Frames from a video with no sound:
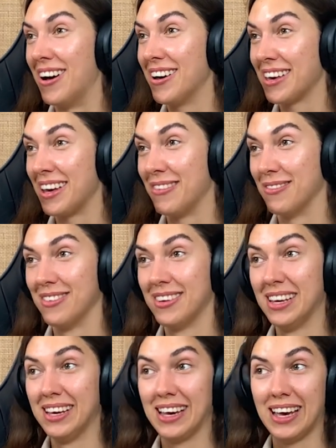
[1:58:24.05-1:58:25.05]
hug him."
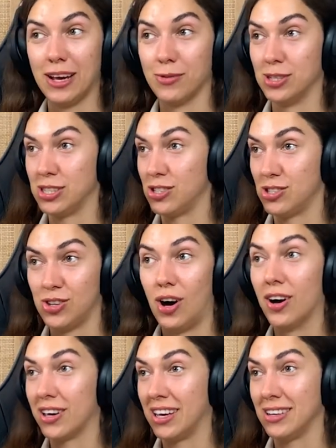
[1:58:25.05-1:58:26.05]
It was
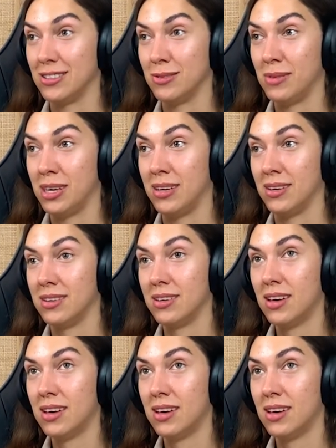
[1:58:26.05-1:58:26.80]
shocking to me.